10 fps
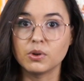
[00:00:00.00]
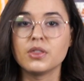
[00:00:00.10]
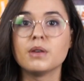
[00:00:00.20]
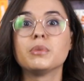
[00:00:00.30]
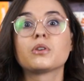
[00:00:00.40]

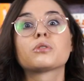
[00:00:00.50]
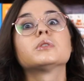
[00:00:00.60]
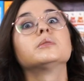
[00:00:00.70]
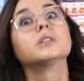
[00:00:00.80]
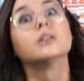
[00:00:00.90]
And then book
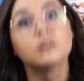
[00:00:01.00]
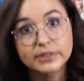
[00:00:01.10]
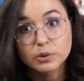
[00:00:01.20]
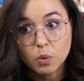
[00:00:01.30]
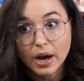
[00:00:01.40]
three, we go
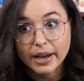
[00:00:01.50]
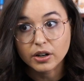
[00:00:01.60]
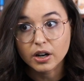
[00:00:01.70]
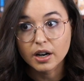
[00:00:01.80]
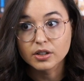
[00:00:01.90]
even
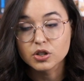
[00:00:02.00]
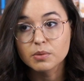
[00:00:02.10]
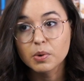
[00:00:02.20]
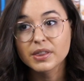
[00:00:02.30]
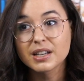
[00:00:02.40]
wider to the
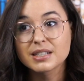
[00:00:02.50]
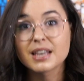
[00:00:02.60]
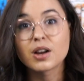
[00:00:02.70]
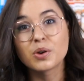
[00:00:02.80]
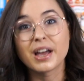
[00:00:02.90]
point that it's
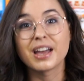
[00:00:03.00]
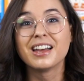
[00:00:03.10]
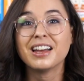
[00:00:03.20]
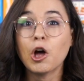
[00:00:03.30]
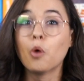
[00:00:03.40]
like, okay,
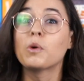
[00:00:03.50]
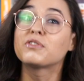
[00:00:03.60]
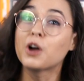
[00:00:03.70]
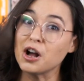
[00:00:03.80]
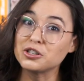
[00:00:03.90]

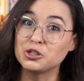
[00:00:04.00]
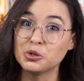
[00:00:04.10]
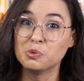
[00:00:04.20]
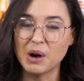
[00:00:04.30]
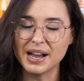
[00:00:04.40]
we've gone
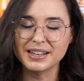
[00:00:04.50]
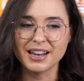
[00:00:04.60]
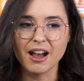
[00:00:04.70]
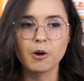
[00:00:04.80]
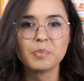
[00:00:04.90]
too wide
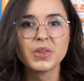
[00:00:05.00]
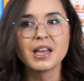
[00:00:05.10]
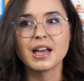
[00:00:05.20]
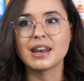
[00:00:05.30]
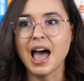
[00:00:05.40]
now.
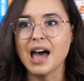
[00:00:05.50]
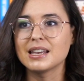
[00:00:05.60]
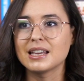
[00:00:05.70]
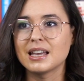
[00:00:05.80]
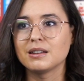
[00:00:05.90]
And
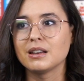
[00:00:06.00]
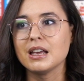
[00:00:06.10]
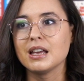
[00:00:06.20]
adding in